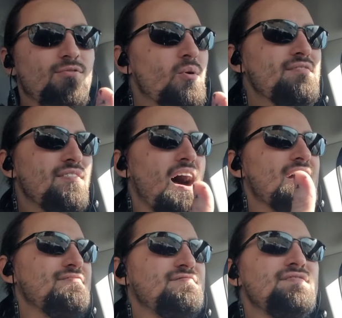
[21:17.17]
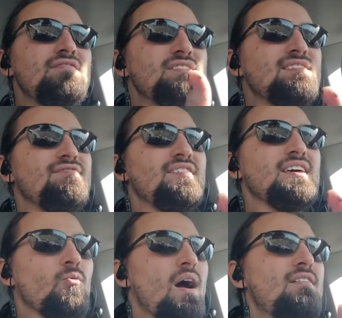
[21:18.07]
45, 50 feet
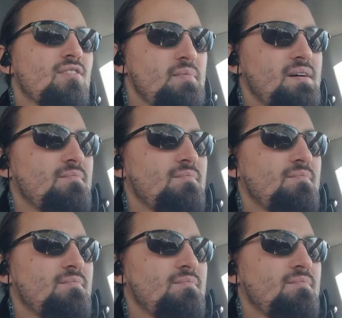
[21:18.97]
away from him.